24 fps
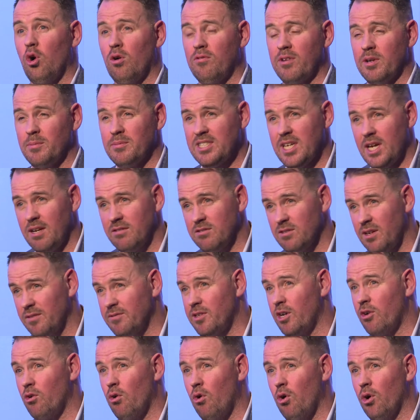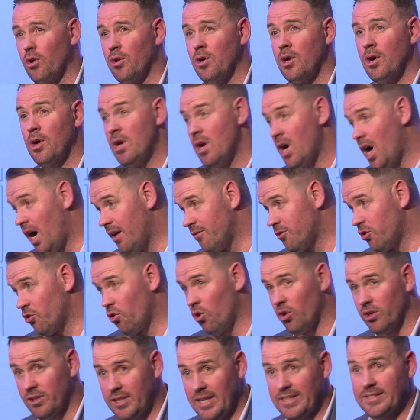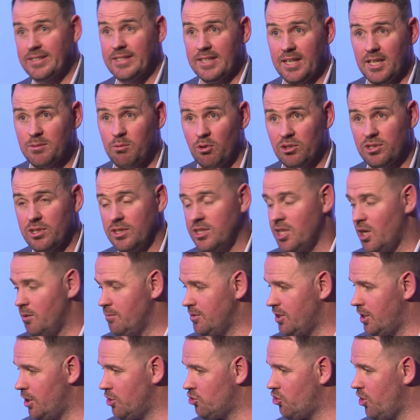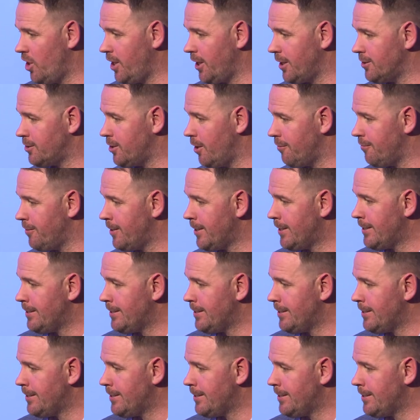over themselves, of their own destiny, I suppose, in terms of their training and stuff.